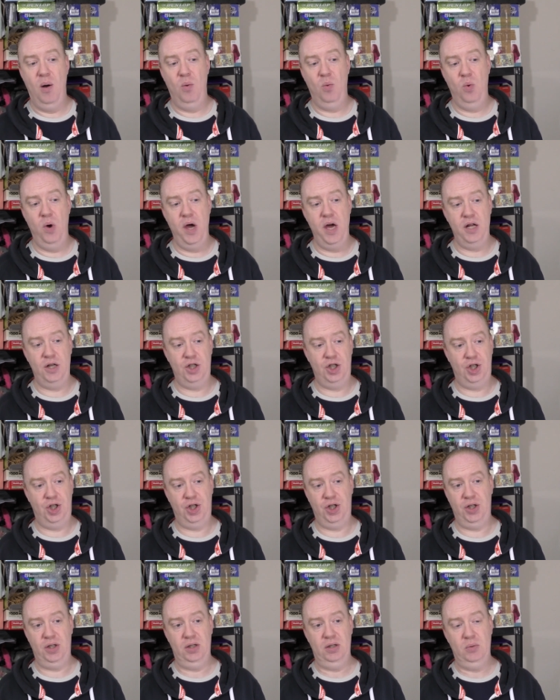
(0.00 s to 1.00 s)

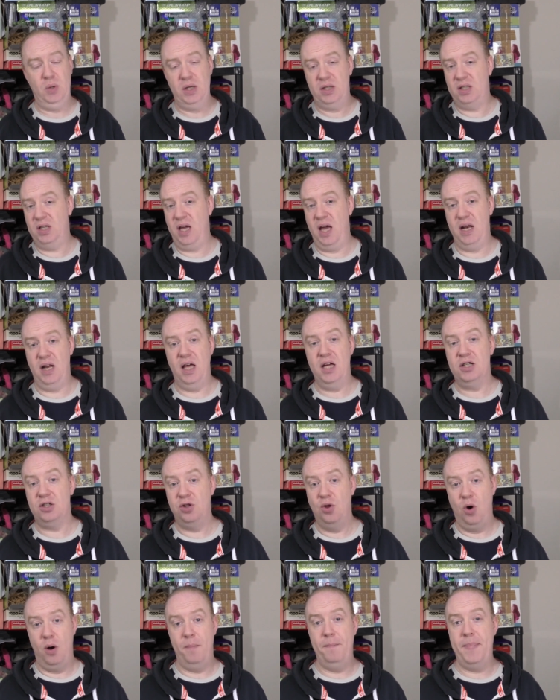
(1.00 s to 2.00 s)
which once again,
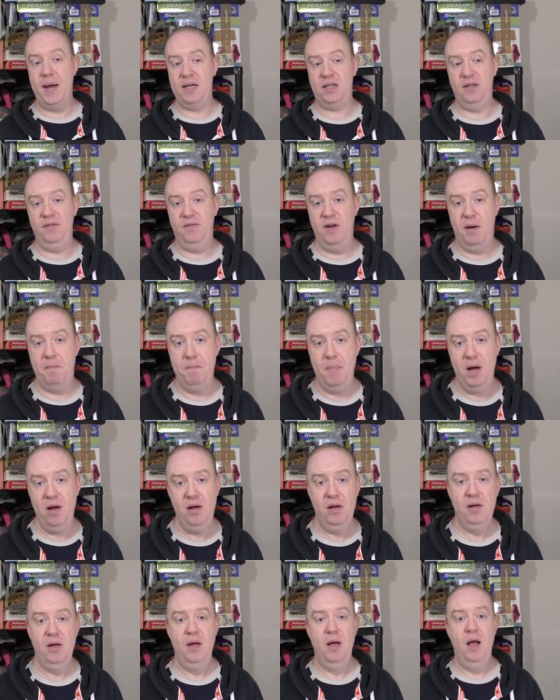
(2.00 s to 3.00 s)
it's not a massive
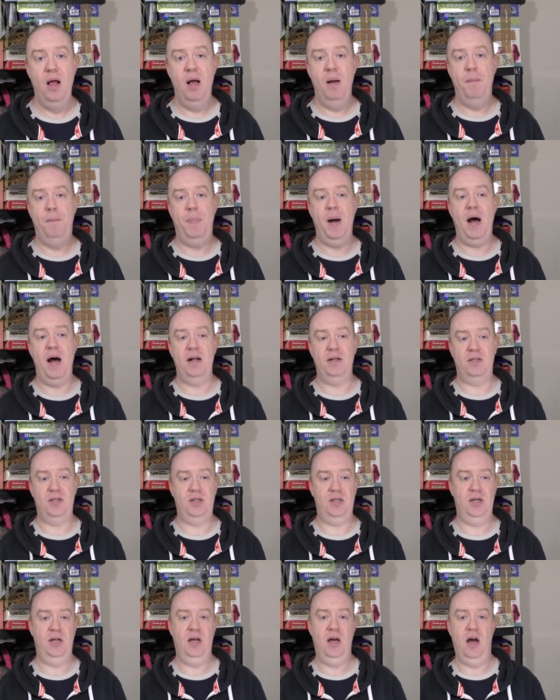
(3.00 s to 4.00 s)
number,
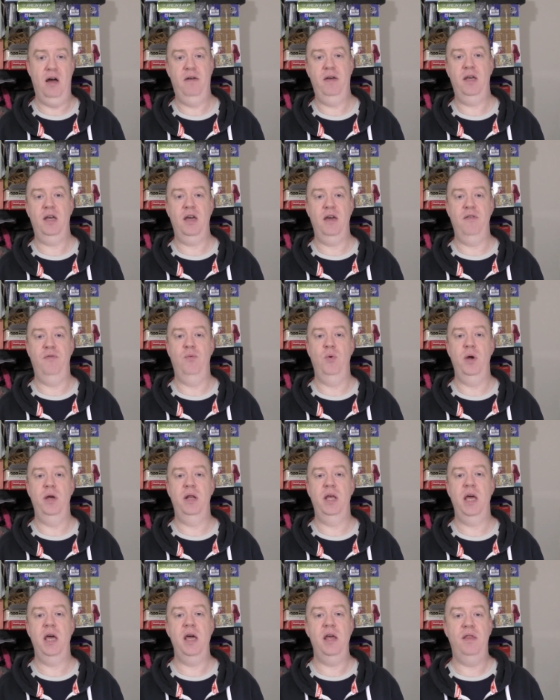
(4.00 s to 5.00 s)
but I think if we
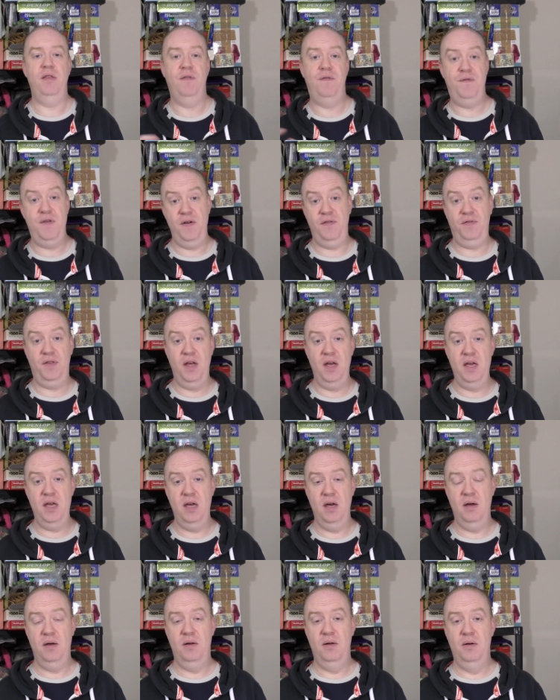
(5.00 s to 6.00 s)
had hit the
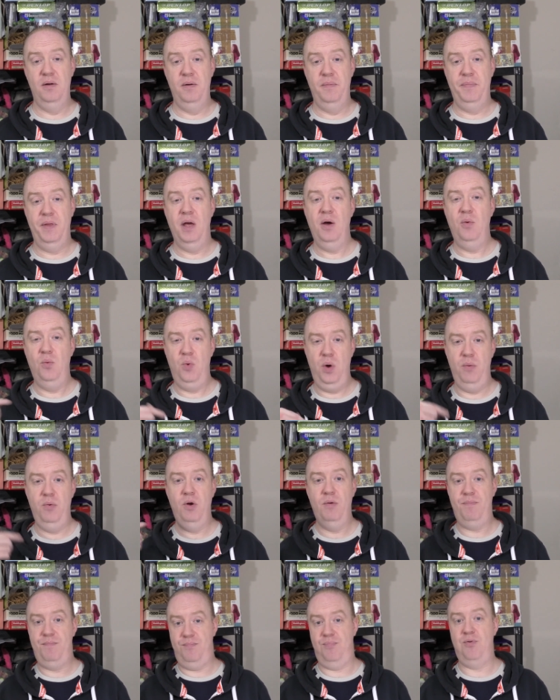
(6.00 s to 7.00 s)
50, we
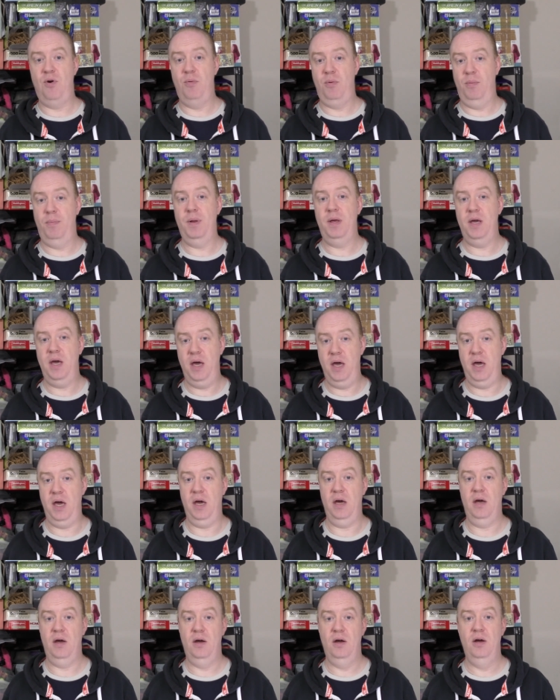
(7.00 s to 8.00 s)
would have probably
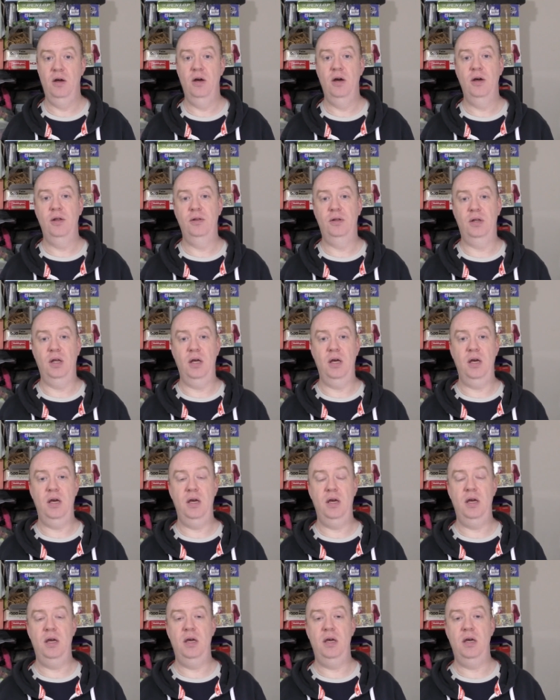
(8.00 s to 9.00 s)
hit
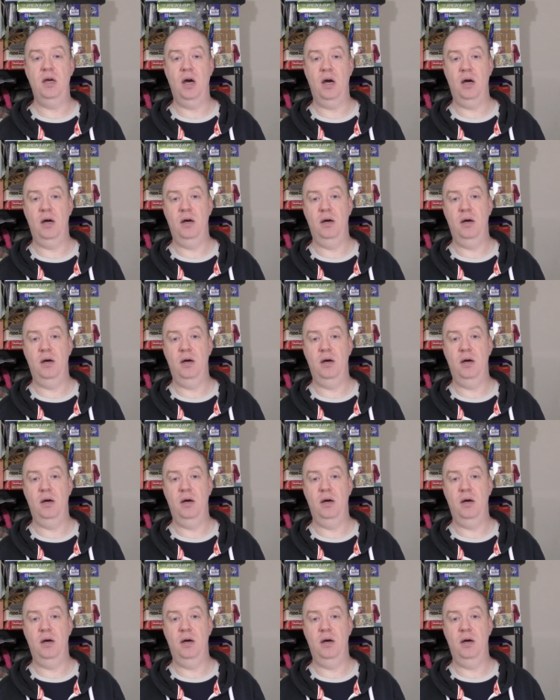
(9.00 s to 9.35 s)
the